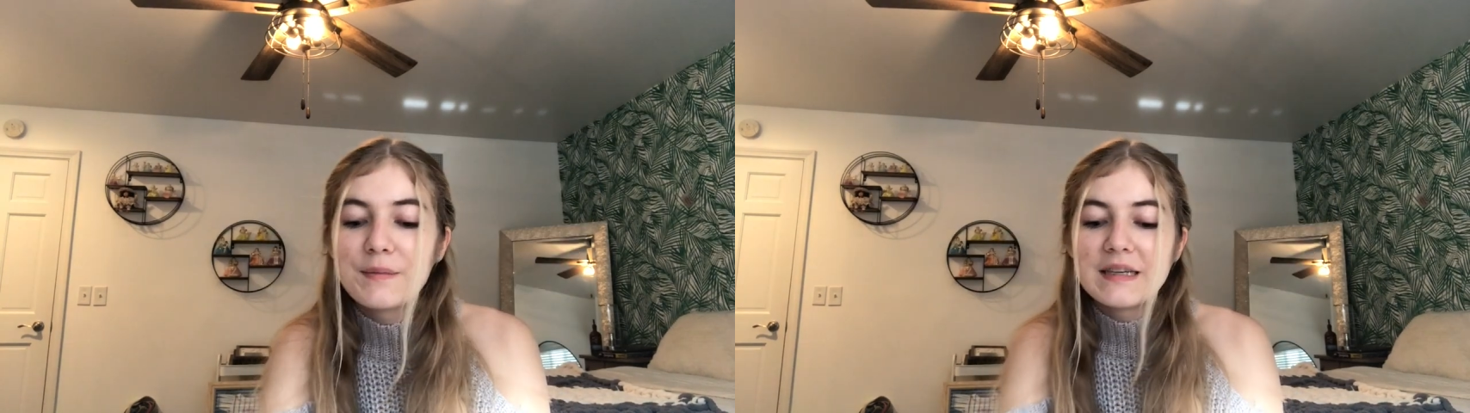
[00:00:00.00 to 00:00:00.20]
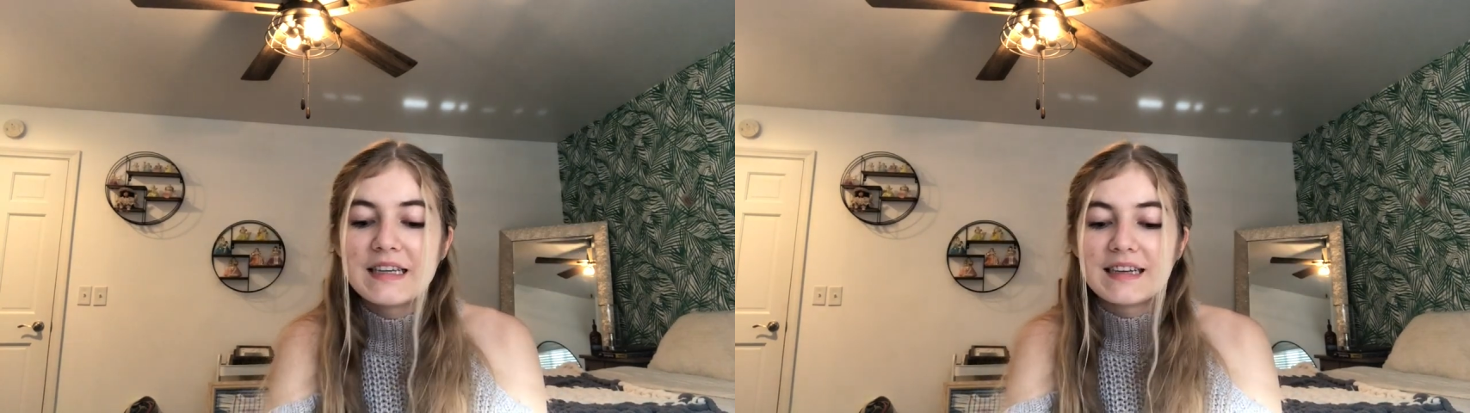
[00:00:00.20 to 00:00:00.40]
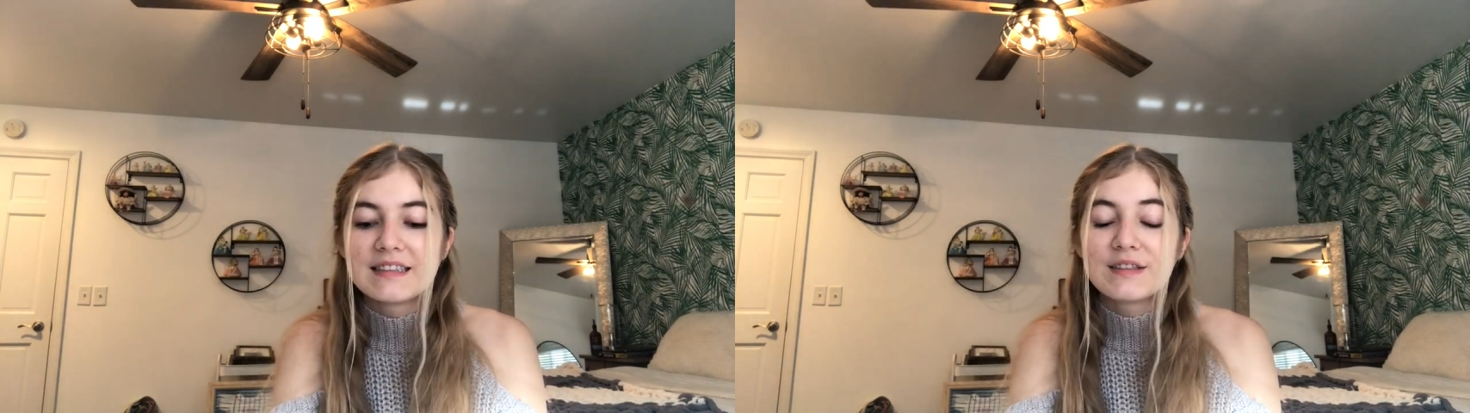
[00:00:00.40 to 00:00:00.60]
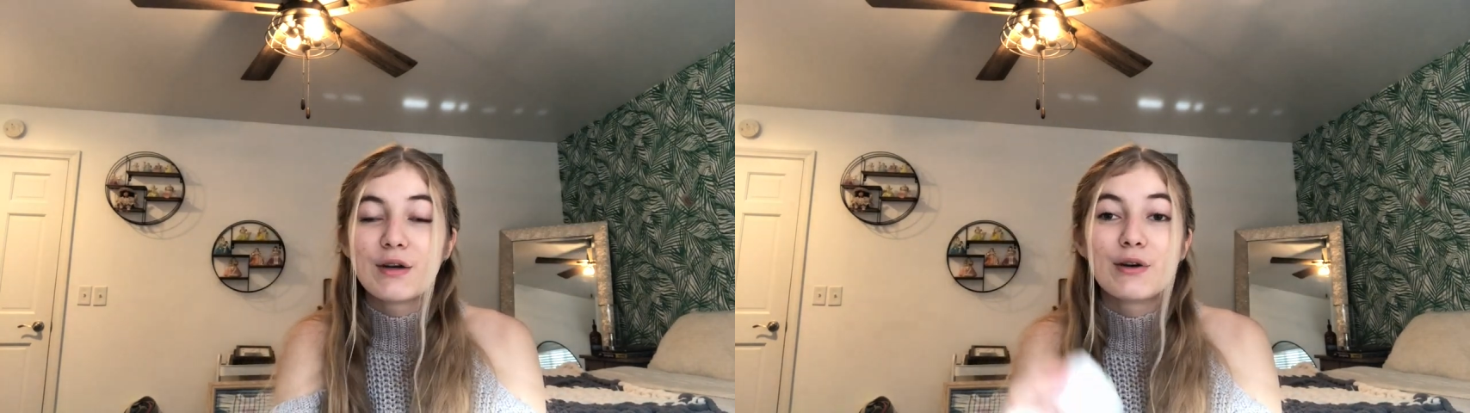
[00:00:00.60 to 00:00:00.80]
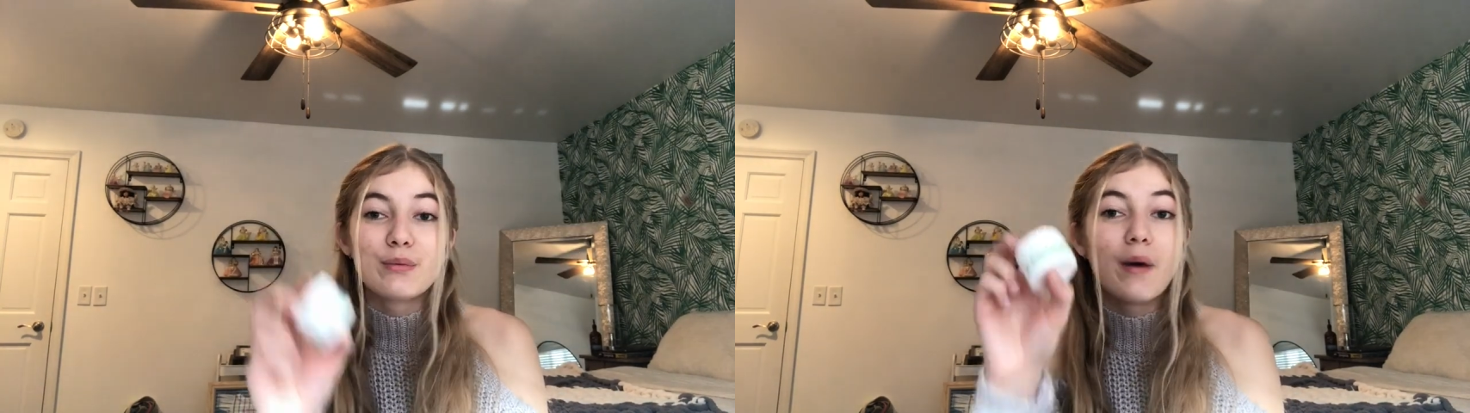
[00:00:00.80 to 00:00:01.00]

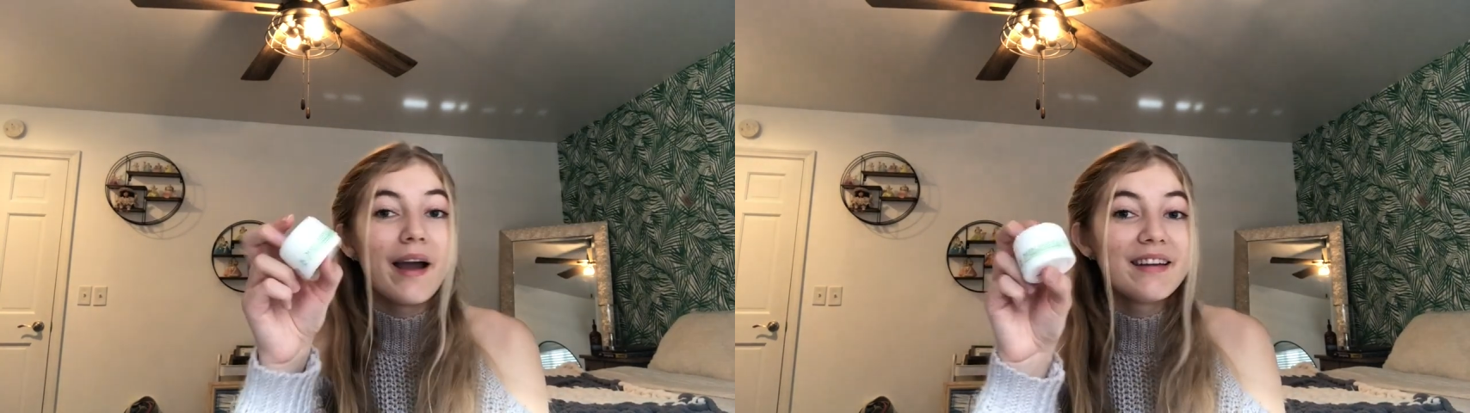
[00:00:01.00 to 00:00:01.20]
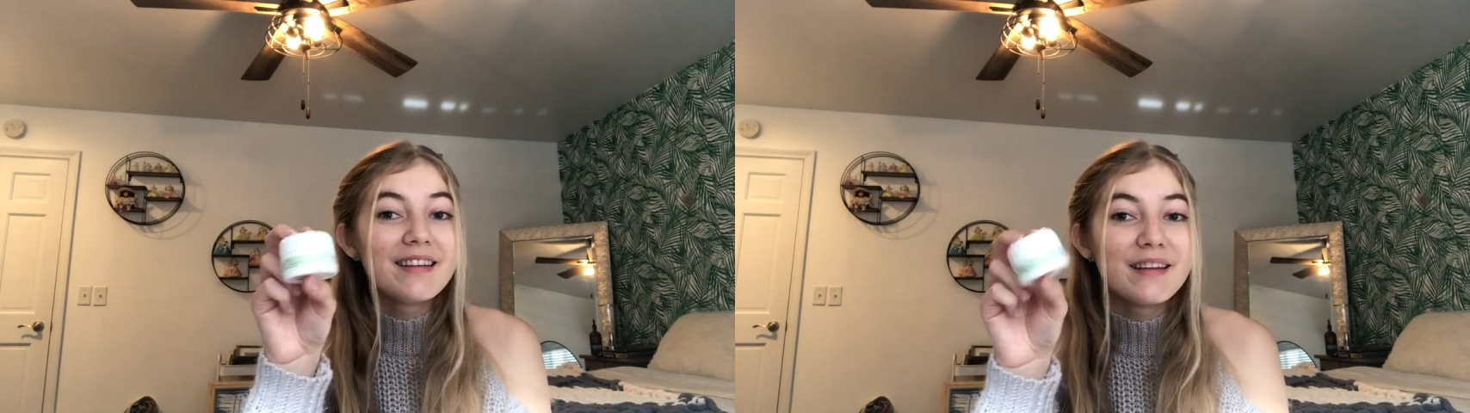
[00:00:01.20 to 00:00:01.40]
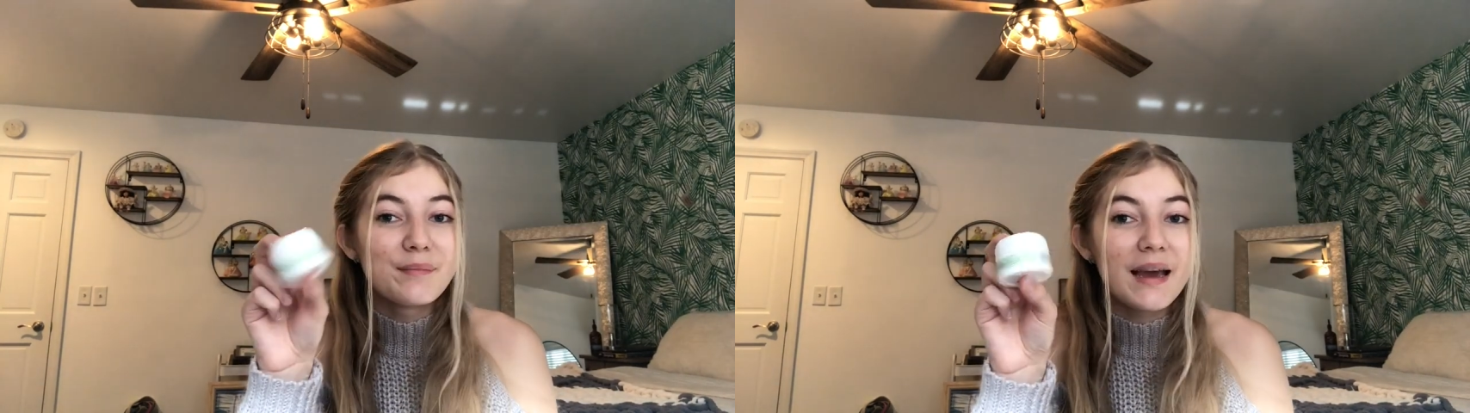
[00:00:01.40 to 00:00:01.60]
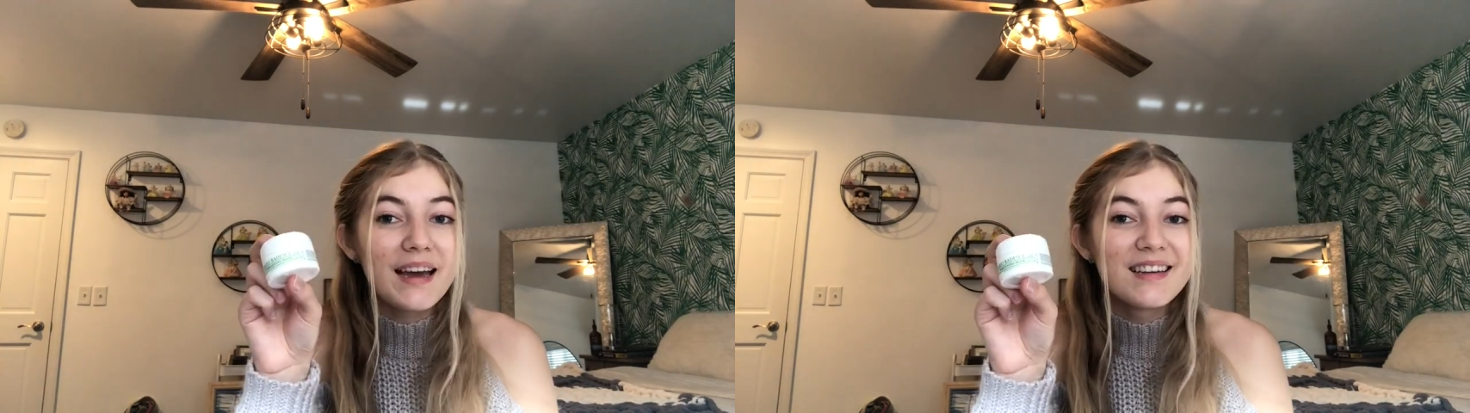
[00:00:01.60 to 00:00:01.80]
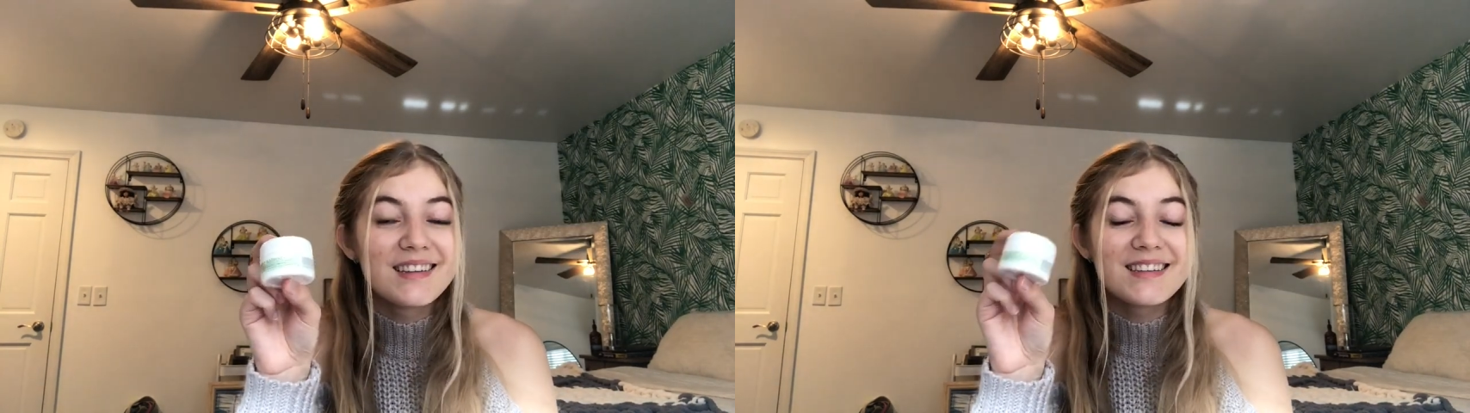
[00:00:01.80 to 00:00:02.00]
Badescu Whitening
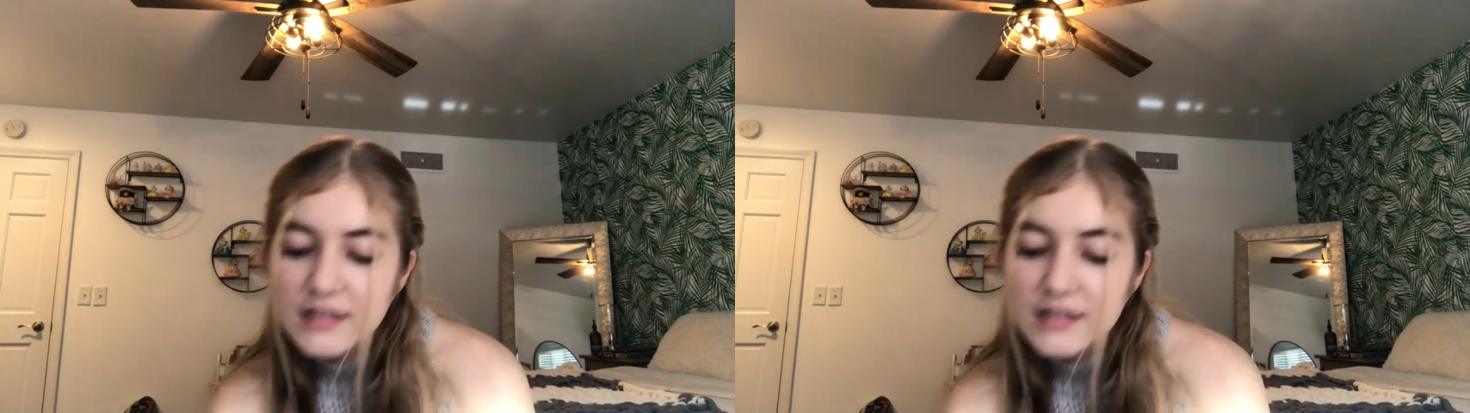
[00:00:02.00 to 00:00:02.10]
Mask.